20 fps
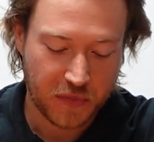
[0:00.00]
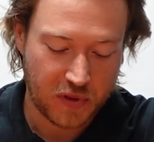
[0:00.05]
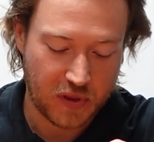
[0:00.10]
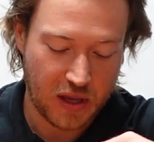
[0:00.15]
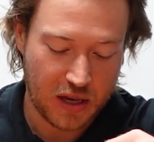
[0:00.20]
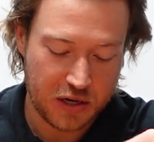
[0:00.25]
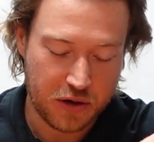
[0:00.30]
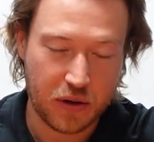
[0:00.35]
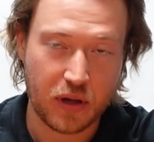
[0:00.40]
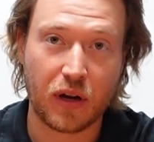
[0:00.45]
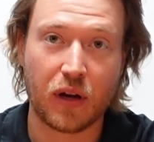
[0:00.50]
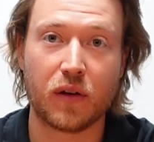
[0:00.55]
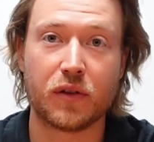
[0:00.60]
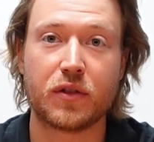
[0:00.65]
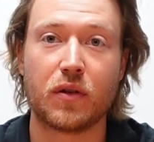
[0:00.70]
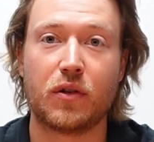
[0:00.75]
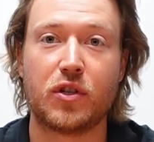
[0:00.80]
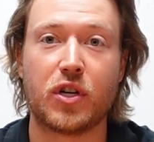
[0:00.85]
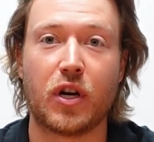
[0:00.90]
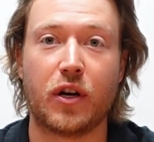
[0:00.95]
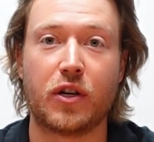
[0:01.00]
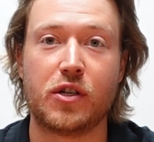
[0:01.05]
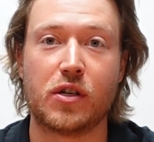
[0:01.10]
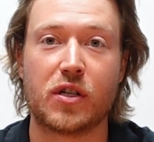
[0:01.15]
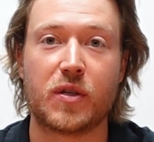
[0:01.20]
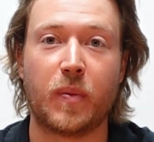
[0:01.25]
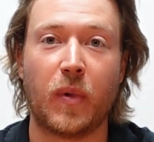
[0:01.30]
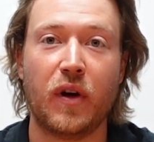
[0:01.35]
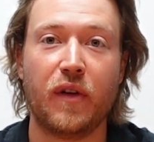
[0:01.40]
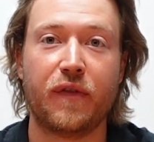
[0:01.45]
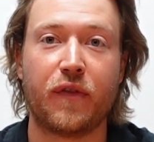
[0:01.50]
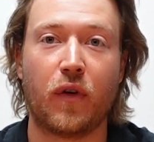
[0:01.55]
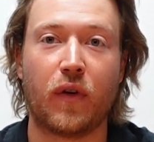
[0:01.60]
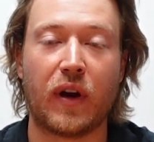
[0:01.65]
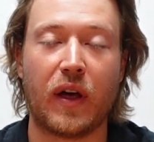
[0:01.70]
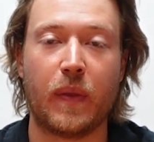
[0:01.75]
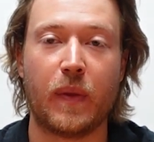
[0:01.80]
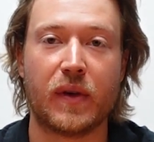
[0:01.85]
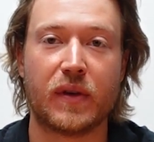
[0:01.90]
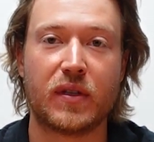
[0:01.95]
Then you can also charge your
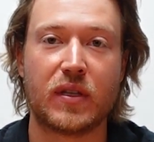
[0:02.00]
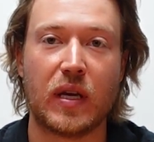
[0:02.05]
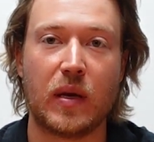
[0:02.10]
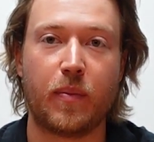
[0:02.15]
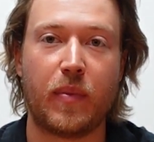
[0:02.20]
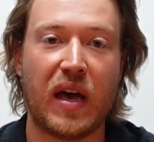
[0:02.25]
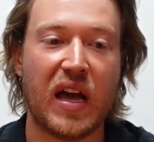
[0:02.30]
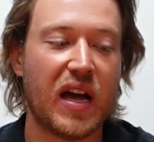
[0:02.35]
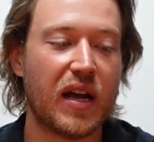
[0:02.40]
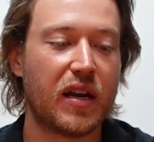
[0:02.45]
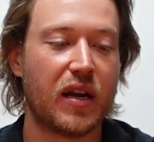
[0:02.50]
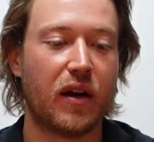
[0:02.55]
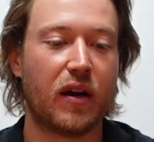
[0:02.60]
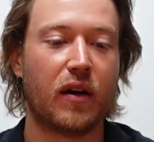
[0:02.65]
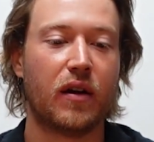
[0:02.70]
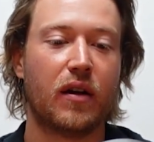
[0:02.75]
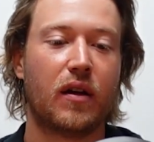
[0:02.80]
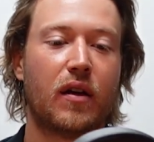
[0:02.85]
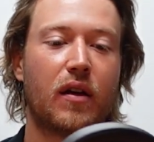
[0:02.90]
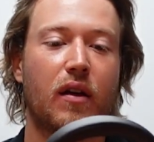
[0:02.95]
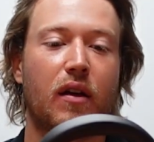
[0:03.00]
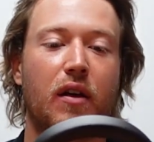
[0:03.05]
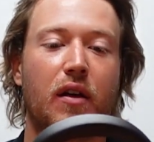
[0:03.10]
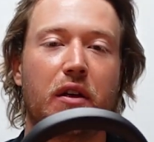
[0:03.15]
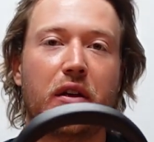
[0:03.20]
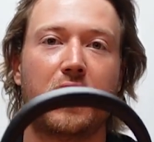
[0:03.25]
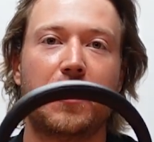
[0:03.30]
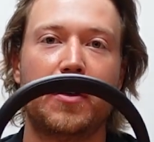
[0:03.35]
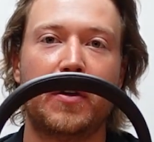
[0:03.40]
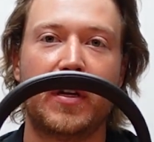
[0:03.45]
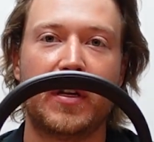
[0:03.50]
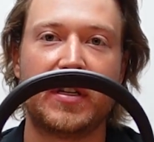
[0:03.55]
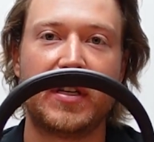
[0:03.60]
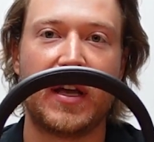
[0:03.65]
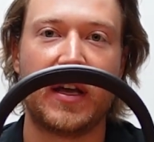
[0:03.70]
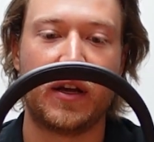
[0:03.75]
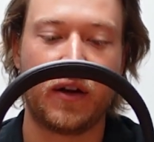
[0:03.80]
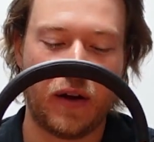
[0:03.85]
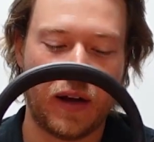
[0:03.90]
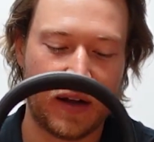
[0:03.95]
smartphone on this same pad here. You can
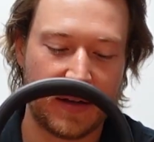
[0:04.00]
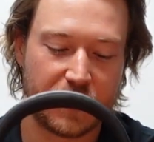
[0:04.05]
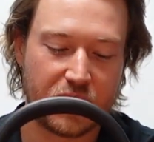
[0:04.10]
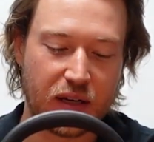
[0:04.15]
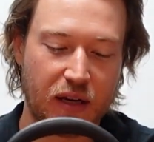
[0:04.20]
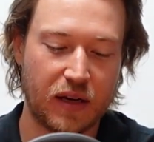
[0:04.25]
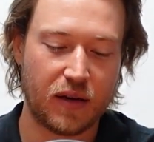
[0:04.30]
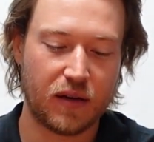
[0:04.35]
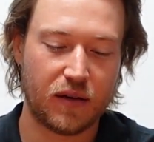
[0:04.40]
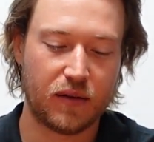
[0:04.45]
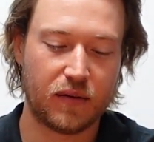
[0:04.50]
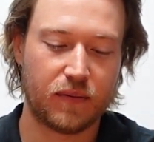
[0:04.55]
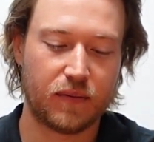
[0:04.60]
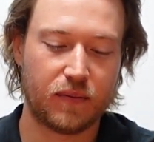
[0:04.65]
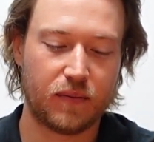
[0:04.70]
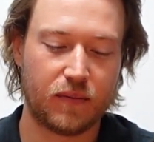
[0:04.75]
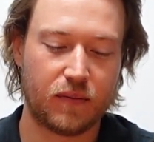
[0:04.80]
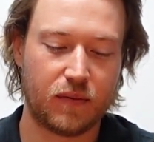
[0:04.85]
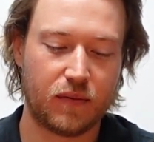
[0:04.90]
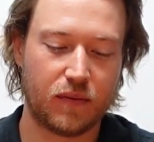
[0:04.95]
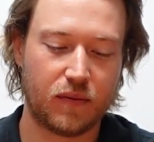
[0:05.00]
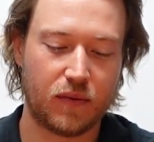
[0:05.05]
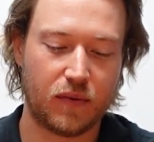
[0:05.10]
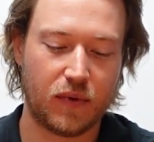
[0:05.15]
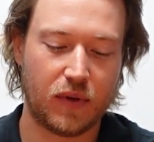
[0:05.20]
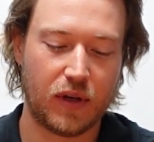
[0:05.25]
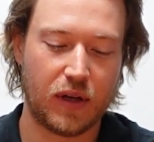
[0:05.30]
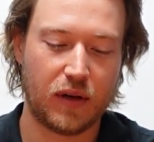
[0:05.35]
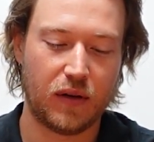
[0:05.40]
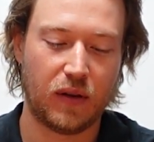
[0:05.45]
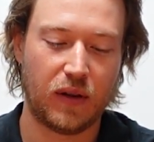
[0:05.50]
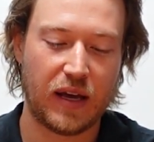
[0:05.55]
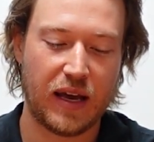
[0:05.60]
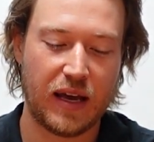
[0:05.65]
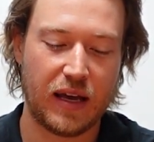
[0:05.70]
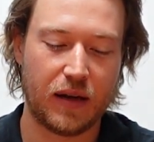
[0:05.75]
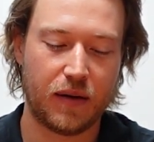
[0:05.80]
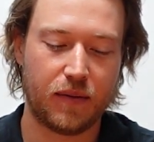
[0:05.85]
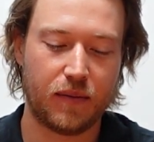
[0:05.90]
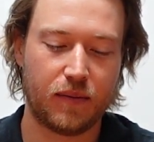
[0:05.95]
take your headset and
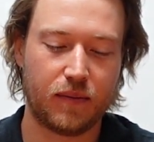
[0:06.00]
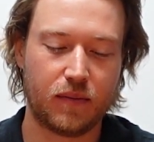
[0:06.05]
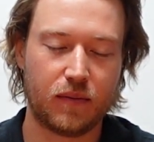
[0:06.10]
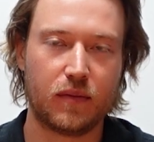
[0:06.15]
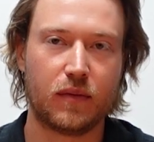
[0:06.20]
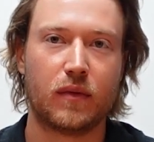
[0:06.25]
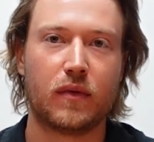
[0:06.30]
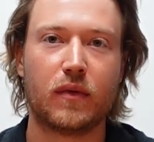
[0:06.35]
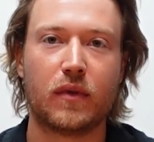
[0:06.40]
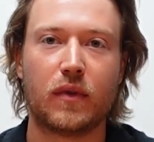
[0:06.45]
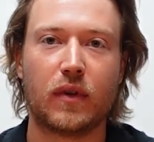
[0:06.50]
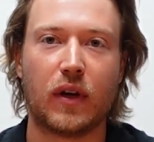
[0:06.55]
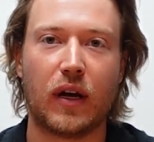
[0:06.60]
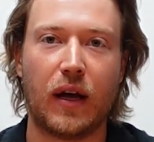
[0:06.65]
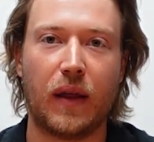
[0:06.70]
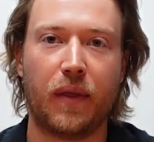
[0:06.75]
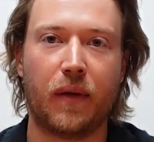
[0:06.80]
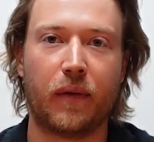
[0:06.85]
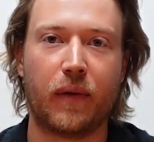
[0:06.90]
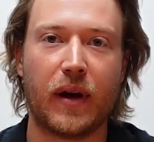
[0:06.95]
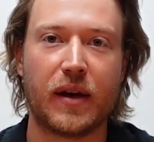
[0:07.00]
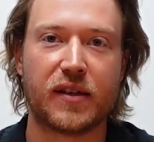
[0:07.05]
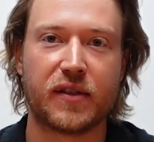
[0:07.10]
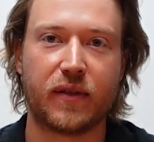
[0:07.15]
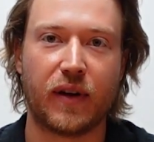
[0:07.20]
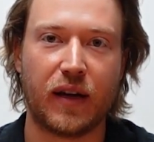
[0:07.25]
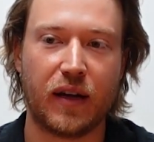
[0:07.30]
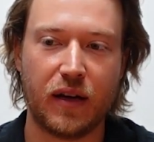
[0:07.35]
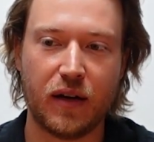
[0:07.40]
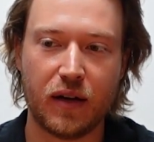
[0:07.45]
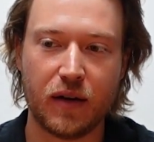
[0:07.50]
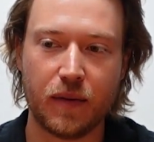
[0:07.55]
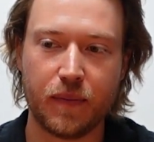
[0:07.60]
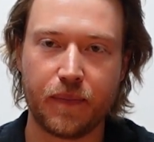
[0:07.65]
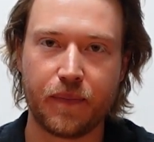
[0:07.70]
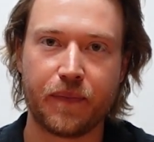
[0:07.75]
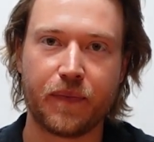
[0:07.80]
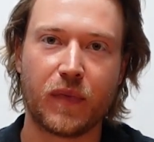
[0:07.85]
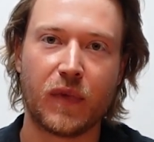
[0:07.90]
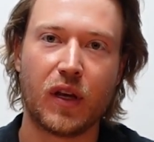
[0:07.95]
lay it on the rest right
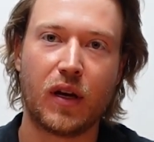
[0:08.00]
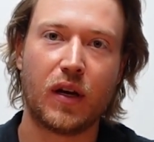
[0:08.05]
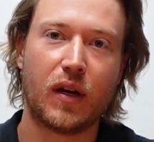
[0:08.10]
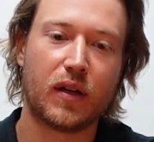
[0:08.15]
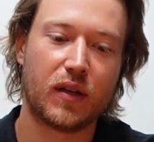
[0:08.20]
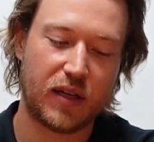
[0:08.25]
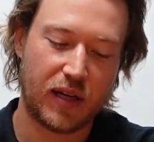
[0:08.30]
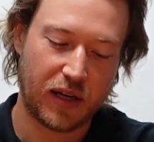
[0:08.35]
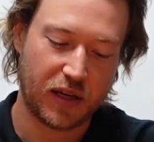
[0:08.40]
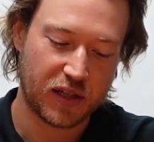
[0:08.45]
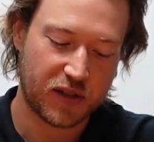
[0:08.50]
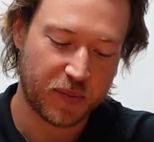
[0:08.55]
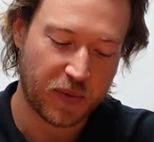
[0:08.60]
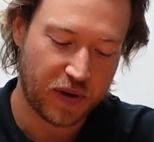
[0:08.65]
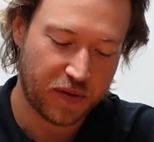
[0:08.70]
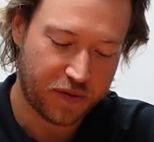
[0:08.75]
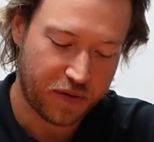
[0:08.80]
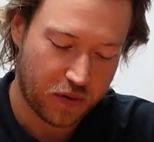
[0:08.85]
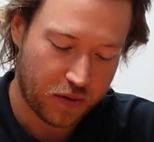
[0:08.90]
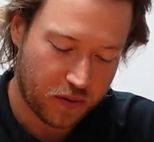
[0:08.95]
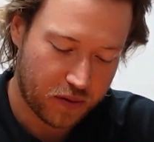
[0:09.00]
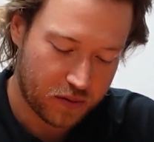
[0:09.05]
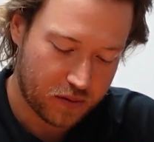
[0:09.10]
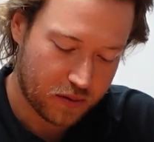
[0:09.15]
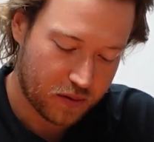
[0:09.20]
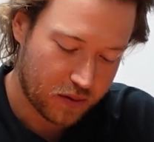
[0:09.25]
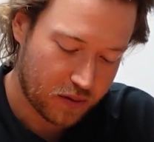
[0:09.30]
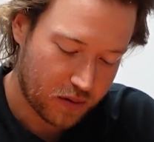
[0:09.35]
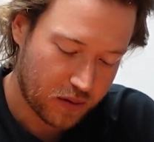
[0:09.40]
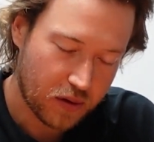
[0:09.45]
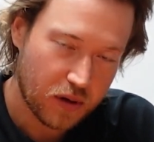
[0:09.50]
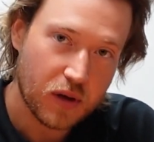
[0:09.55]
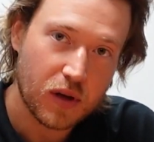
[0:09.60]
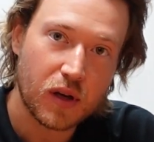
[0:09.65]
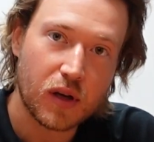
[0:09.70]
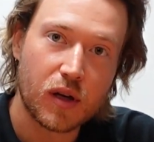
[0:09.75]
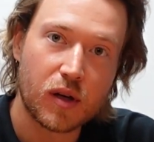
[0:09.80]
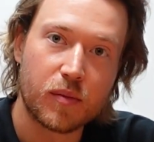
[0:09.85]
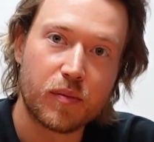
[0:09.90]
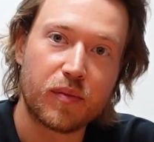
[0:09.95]
here. Take a smartphone,
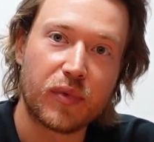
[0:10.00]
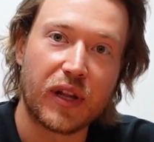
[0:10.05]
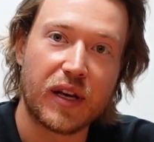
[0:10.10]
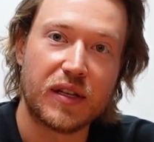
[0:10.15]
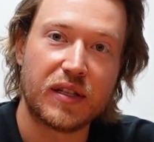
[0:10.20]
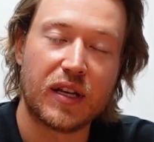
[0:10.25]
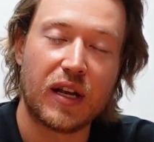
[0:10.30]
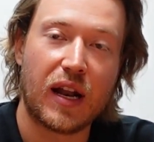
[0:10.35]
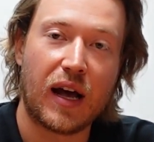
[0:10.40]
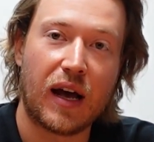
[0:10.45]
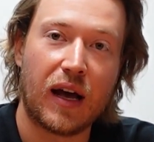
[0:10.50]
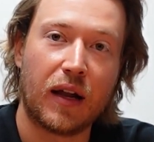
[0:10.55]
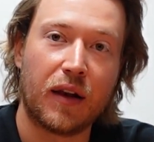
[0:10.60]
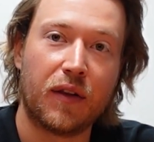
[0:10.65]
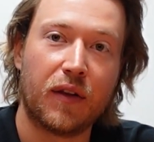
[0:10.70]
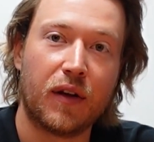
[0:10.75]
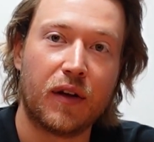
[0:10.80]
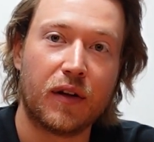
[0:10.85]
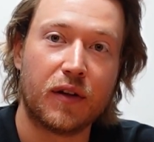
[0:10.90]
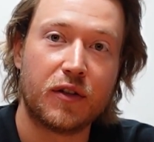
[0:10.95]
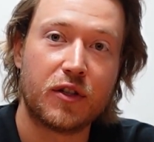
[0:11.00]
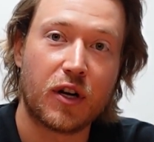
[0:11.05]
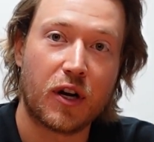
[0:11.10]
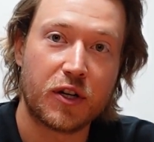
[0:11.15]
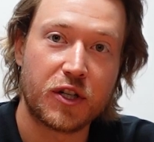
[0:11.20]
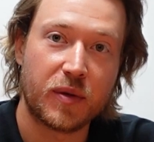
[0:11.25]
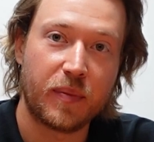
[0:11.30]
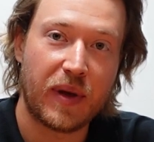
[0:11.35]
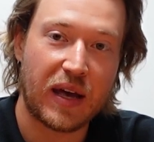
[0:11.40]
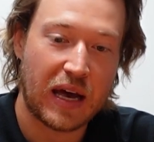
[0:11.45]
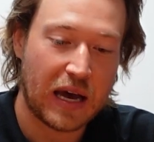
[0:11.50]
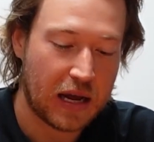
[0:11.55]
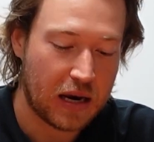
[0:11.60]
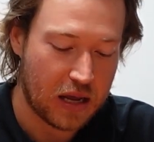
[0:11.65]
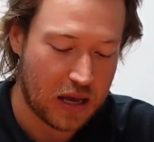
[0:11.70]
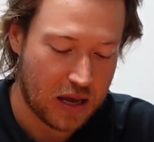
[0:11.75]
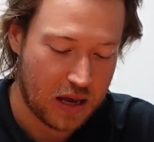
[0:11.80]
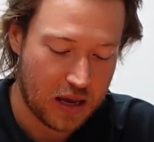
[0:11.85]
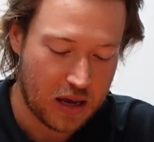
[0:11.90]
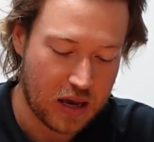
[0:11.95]
place it on the charging
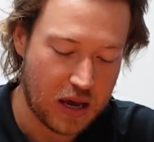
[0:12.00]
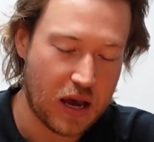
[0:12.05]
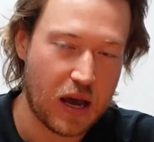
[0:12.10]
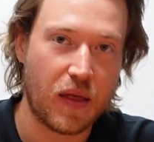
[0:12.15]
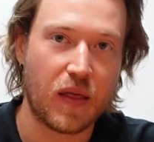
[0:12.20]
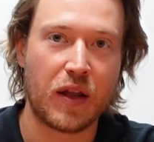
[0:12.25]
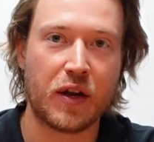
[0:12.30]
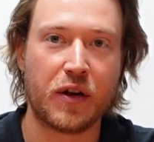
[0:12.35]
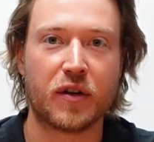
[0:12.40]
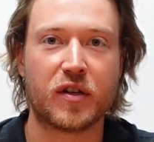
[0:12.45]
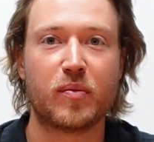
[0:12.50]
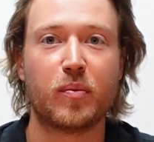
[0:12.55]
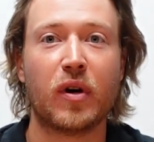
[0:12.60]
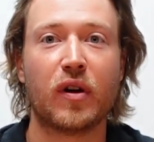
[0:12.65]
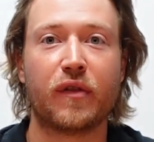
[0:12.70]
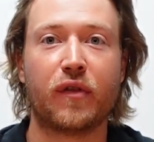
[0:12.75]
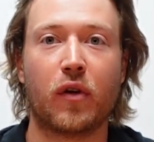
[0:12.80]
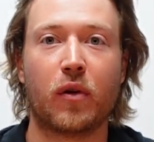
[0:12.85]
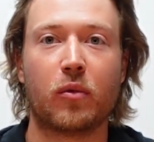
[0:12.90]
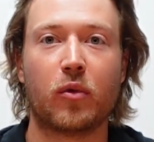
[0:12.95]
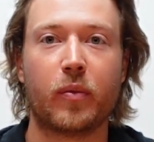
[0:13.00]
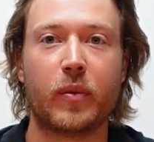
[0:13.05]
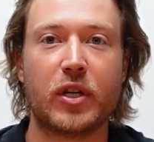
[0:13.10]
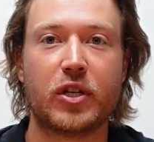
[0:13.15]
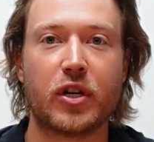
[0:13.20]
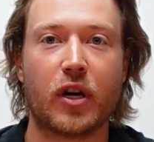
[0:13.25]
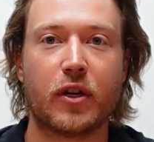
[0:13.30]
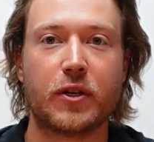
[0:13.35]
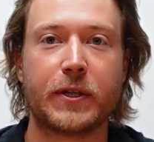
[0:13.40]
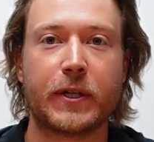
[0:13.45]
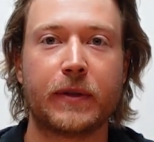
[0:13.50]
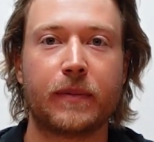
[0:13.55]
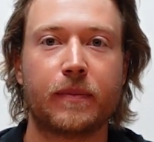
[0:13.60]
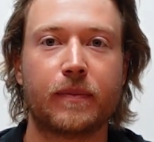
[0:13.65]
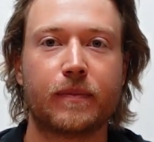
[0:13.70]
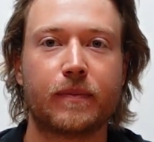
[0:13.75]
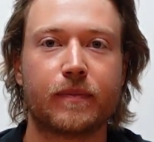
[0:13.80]
pad, and then your smartphone will be charging.